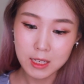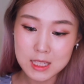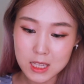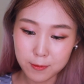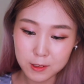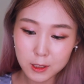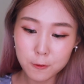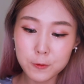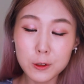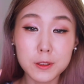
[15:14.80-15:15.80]
And I can definitely
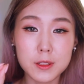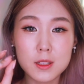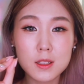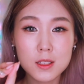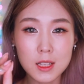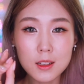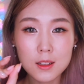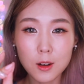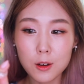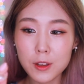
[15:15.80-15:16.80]
feel the
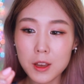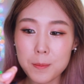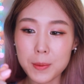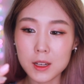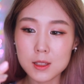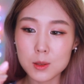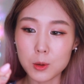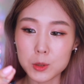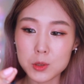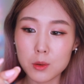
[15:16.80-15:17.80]
stick of it, but
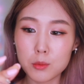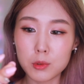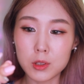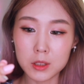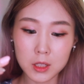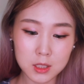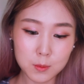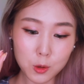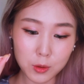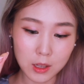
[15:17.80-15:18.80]
it's also really
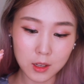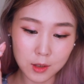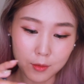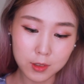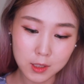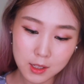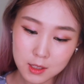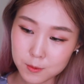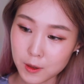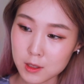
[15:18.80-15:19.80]
smoothing. It really
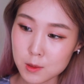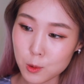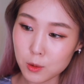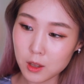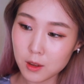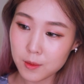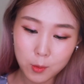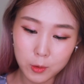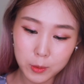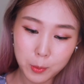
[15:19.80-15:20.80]
is very smoothing.
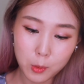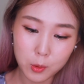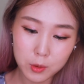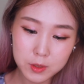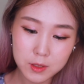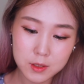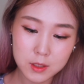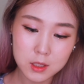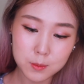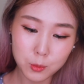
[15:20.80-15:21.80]
All the pores is
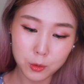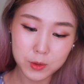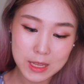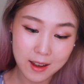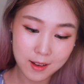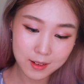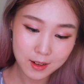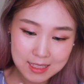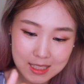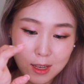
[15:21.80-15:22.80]
just smoothed out.
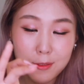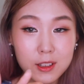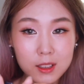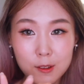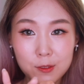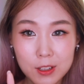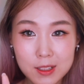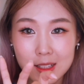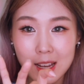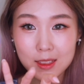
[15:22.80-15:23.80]
It definitely
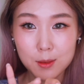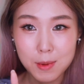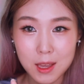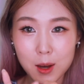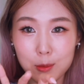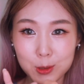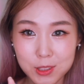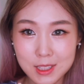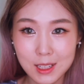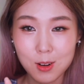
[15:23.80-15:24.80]
feels like the makeup will
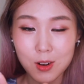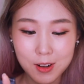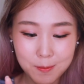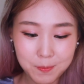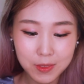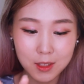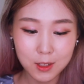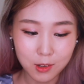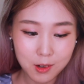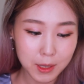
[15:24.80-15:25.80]
stick on,
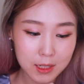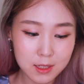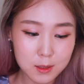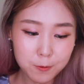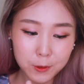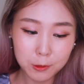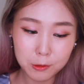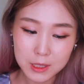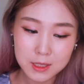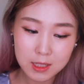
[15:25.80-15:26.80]
you know? But it doesn't feel
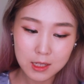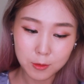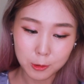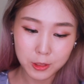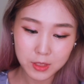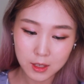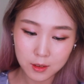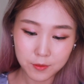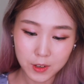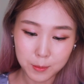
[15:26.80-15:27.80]
greasy or
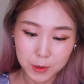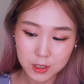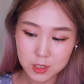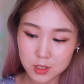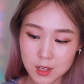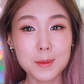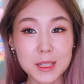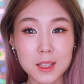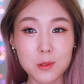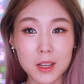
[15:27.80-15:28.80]
thick very much. I'm
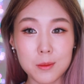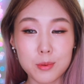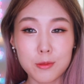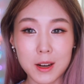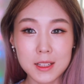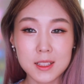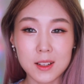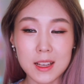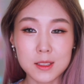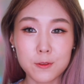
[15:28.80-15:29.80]
actually quite impressed
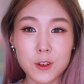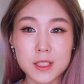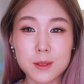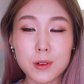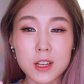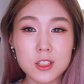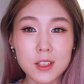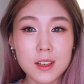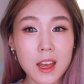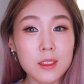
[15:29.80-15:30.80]
as a first
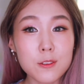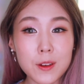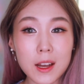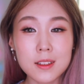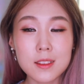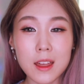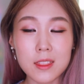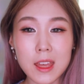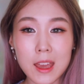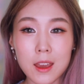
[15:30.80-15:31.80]
impression, and the fact
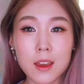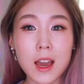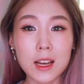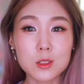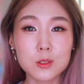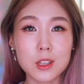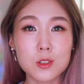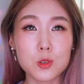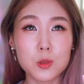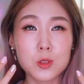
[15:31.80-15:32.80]
that they
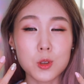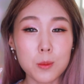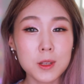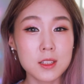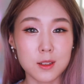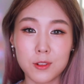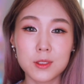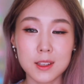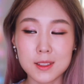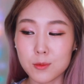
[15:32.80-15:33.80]
actually do so many
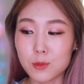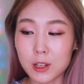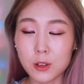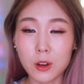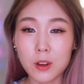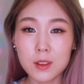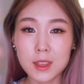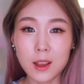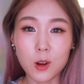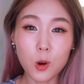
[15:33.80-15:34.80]
different things in one go.
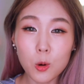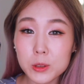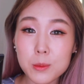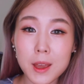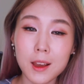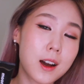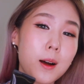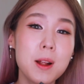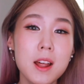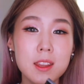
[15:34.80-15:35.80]
They hold the
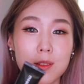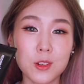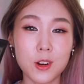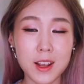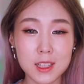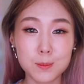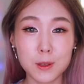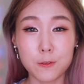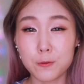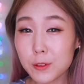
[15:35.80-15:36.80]
makeup, they've got
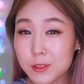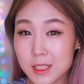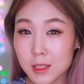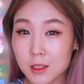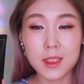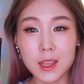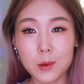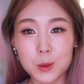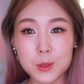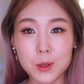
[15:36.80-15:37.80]
SPF 50, and they
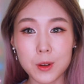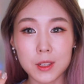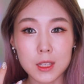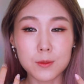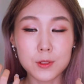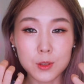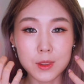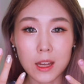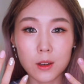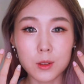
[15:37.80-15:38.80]
also give
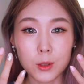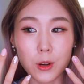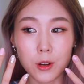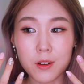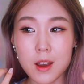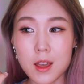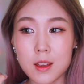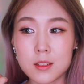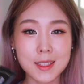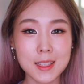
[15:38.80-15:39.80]
you that glow,
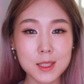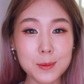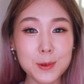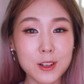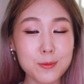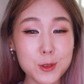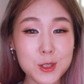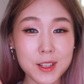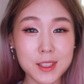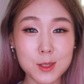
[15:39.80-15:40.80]
and that's a report of
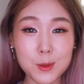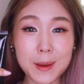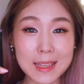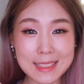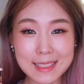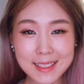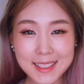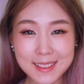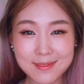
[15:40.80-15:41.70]
Moonshot's new bases.